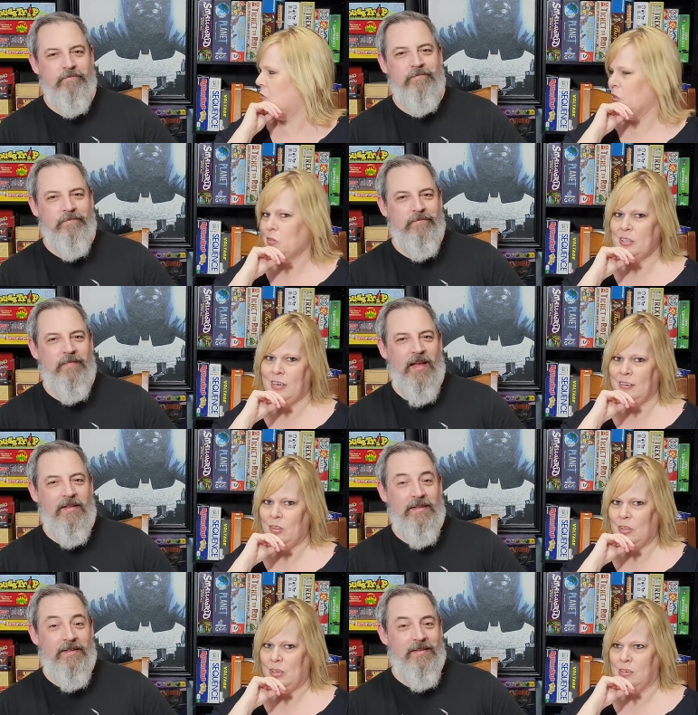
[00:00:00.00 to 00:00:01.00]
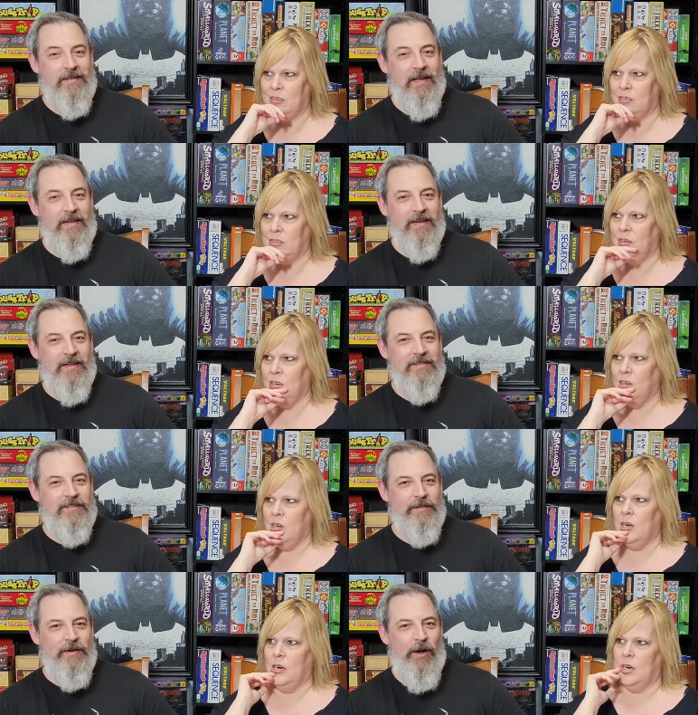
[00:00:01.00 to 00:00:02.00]
Speaker 1: for those kind of things, let
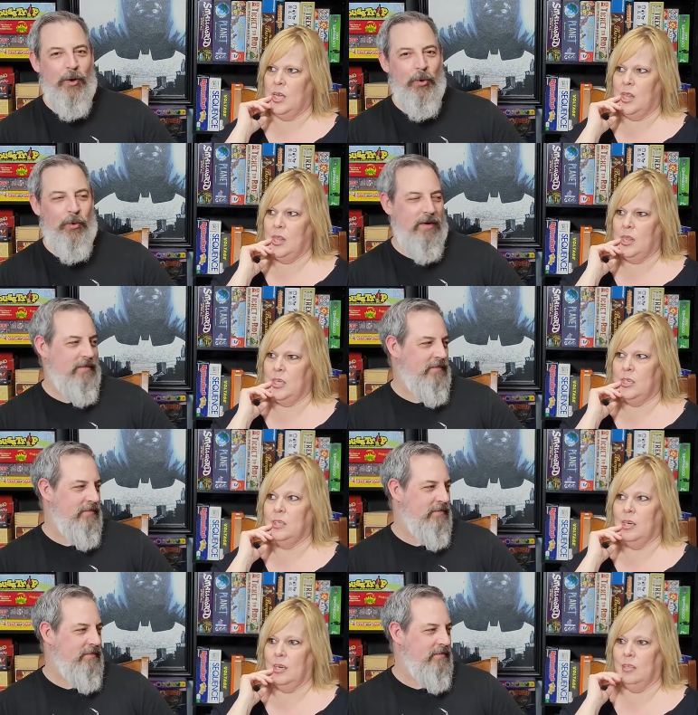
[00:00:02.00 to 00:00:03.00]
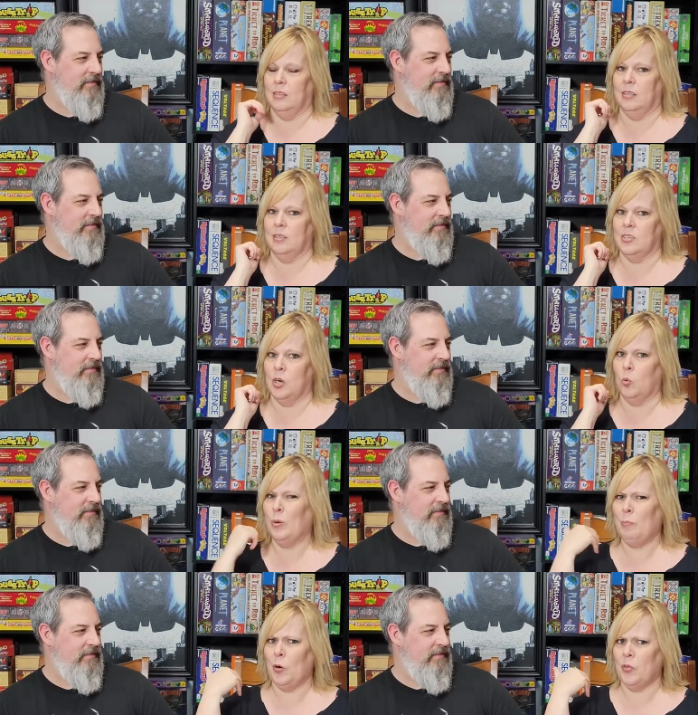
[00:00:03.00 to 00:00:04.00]
us know. Let us know.
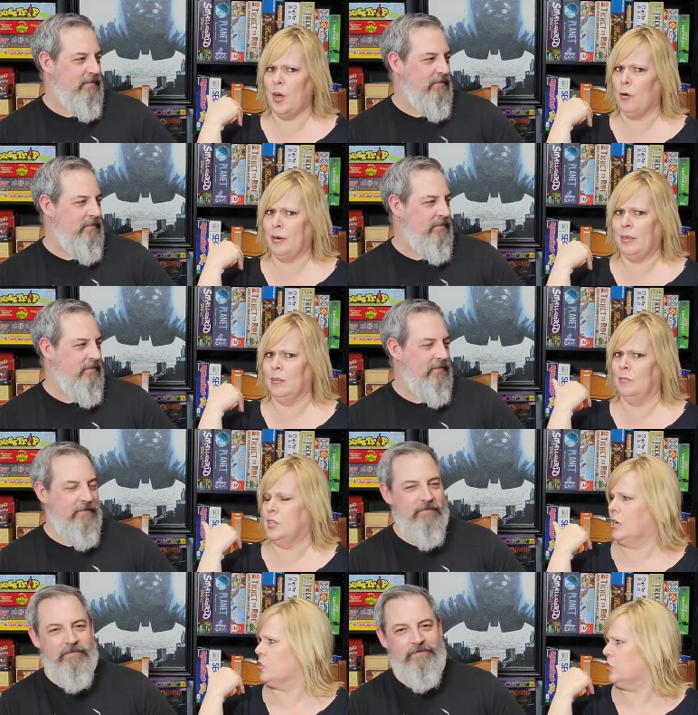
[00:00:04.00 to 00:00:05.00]
We both already love Dr.